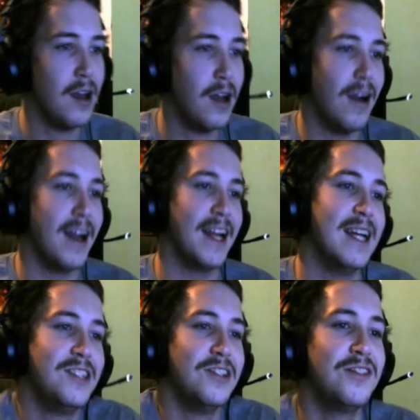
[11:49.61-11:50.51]
Alright,
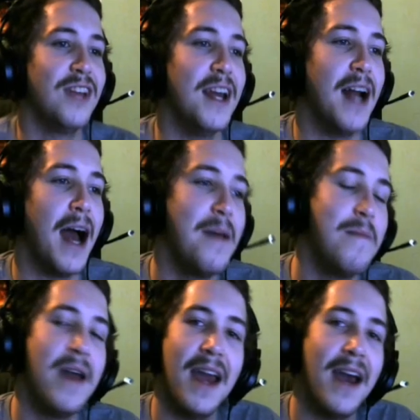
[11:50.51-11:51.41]
guys, just saying, I
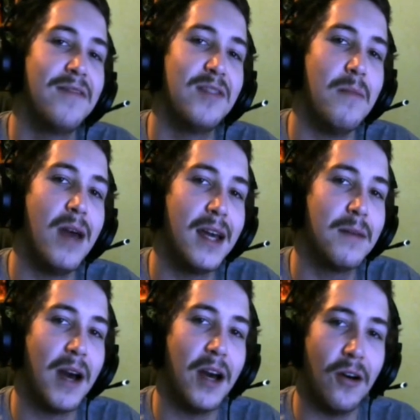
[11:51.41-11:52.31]
may have to make
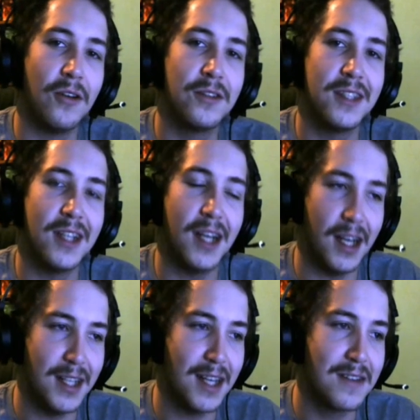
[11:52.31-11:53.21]
my alt
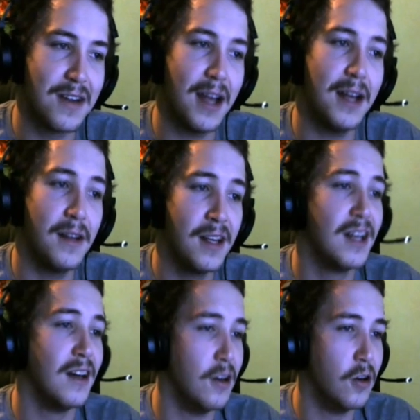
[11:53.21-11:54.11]
Death Knight
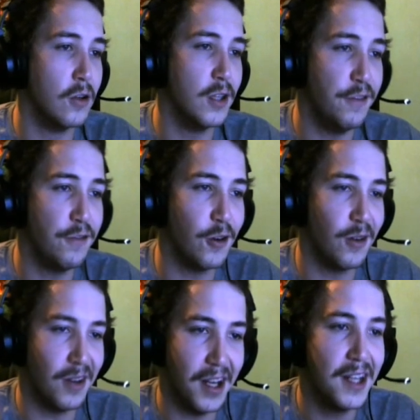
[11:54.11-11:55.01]
Unholy
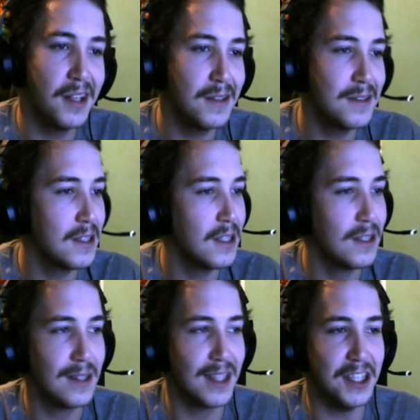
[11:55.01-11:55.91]
for
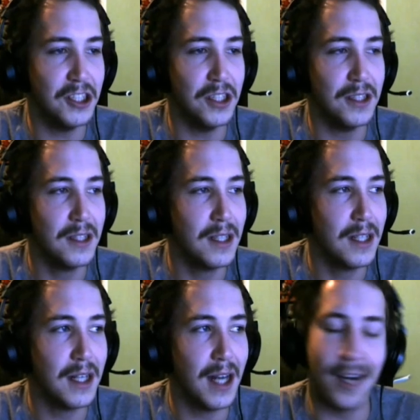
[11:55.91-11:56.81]
Legion.
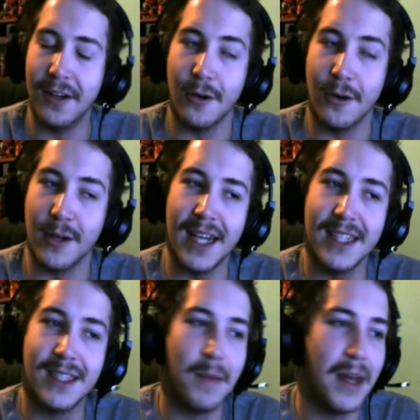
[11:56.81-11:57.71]
I don't know,
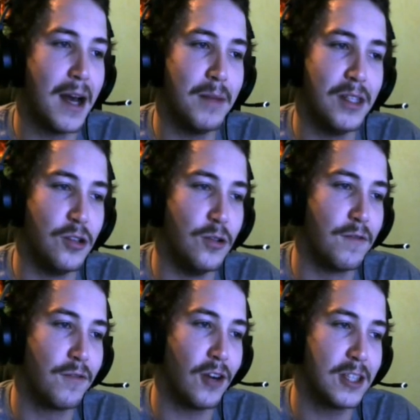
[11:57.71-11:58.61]
guys. I may not be doing
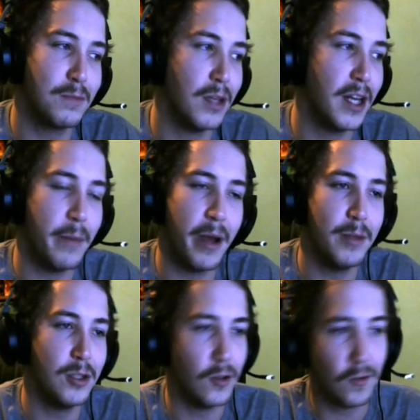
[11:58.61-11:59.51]
Frost Blood. I may be
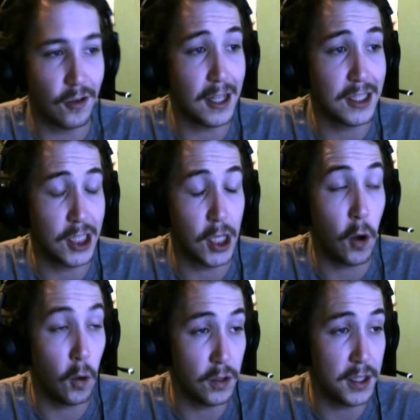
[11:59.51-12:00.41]
doing Frost and
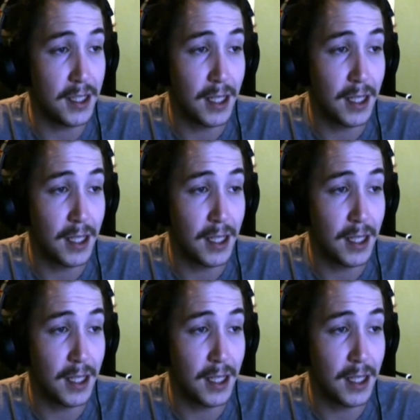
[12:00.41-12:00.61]
Holy.